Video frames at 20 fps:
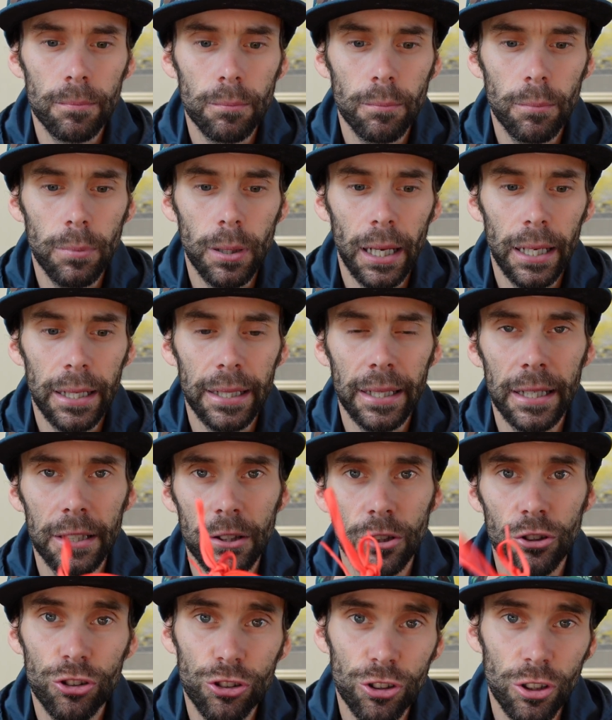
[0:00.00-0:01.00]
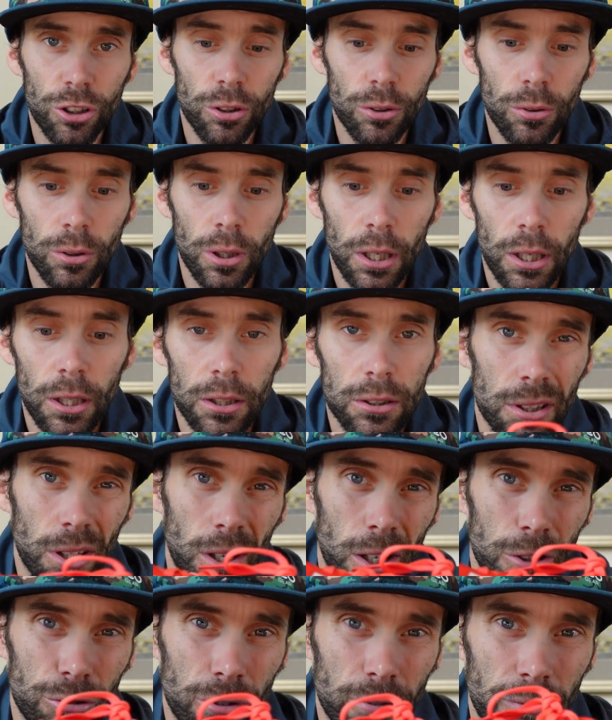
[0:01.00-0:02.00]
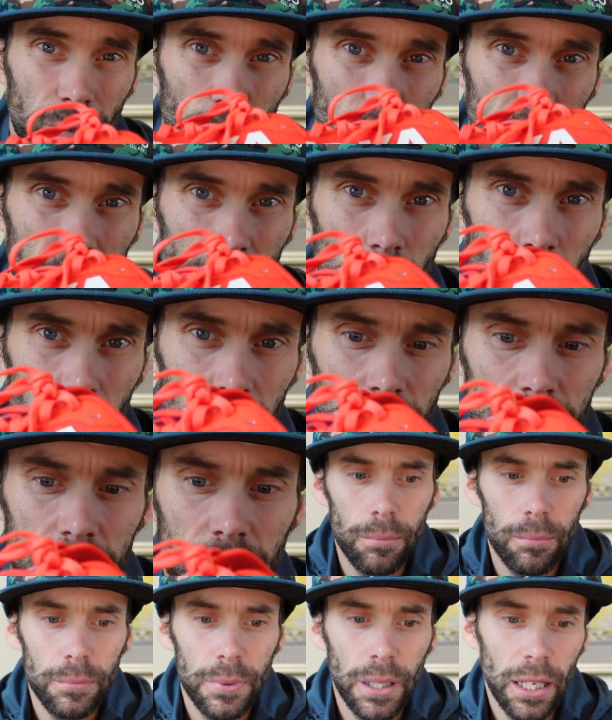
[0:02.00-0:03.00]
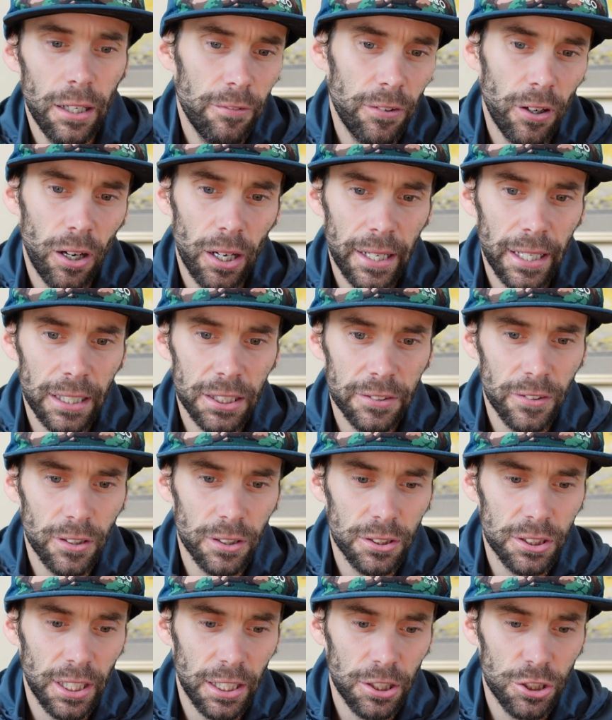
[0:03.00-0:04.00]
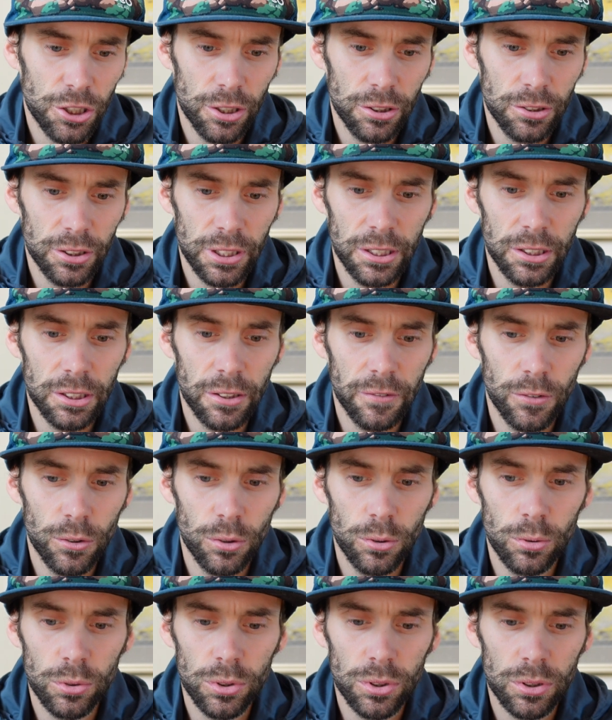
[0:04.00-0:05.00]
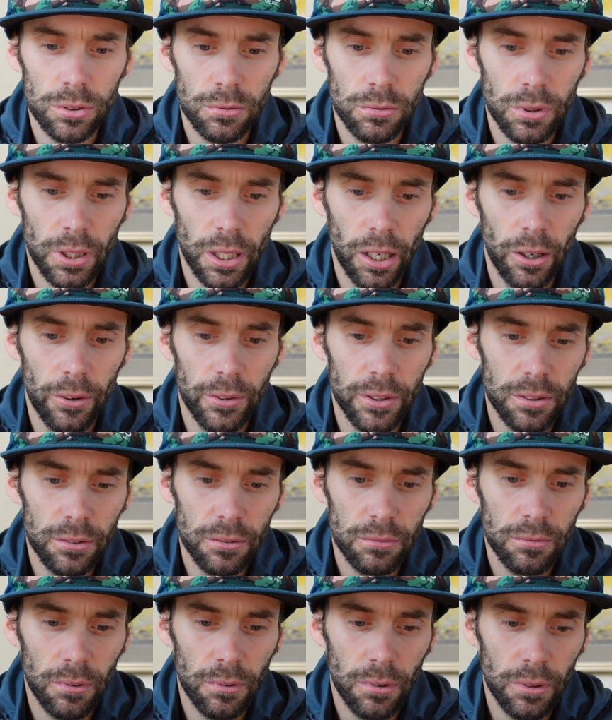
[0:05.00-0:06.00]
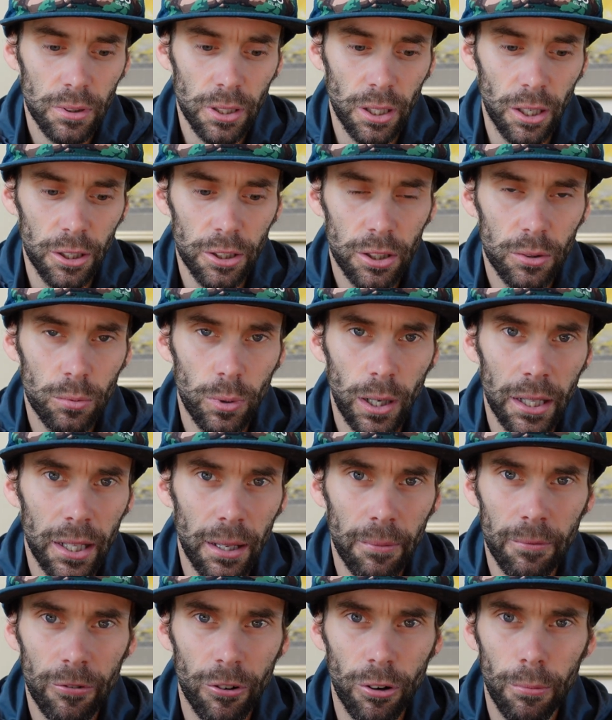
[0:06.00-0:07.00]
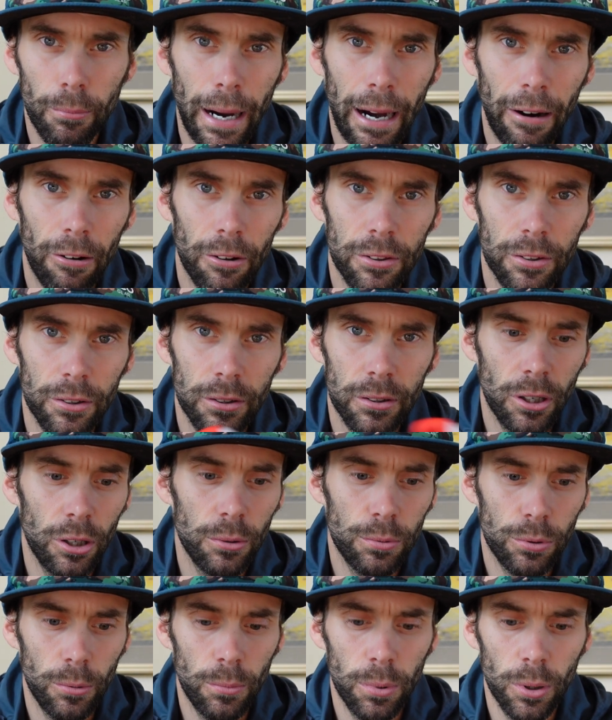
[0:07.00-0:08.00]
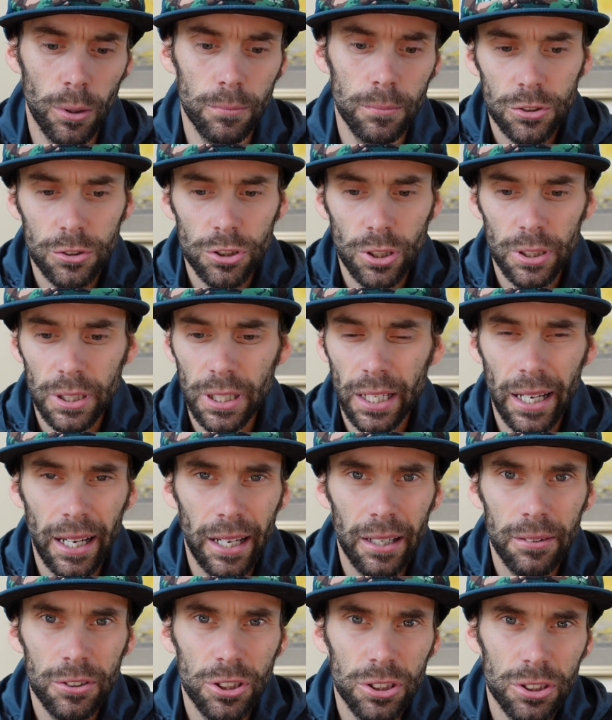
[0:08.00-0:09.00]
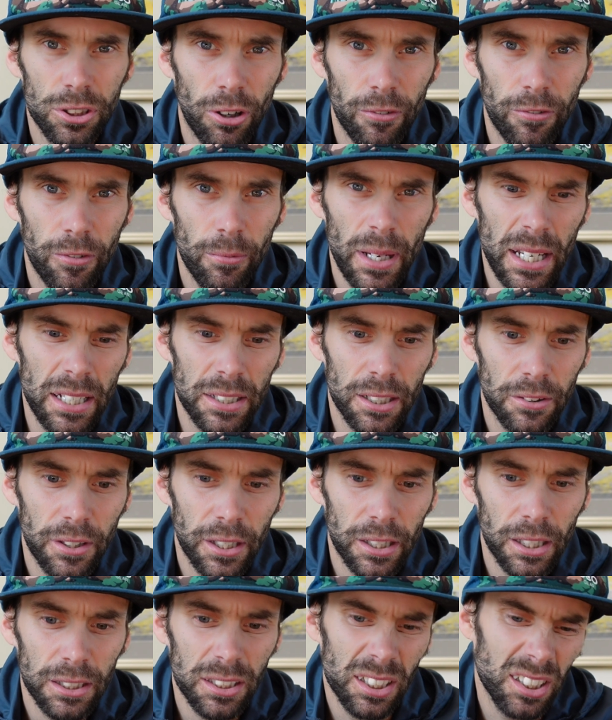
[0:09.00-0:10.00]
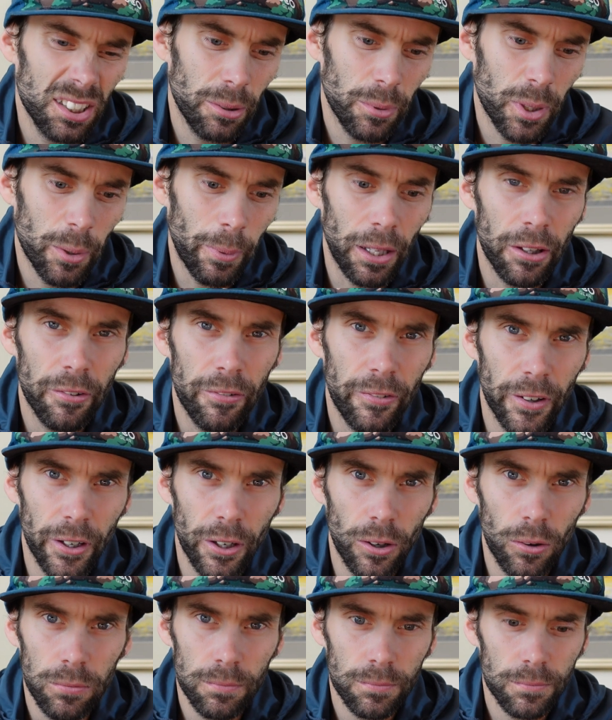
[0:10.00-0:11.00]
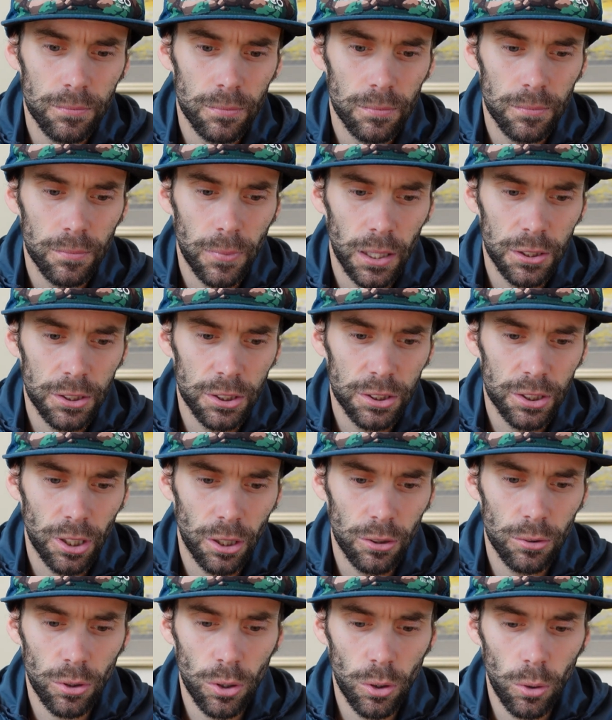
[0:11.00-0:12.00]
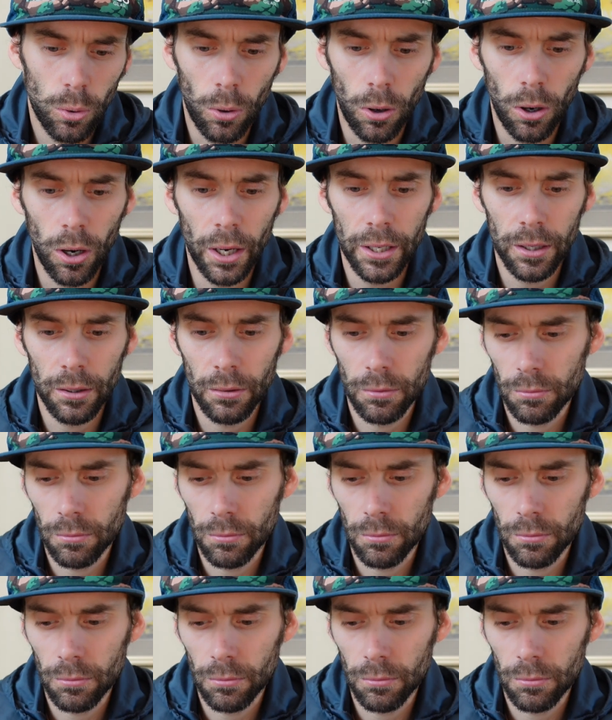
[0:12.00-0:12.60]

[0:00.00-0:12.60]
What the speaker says: plate in the shoe, so 140 quid. Yeah, I guess for sessions, intervals, you know, and you could wear them for a marathon, no problem. Yeah, just not for me, I don't think. There's just something about the feel. I just not quite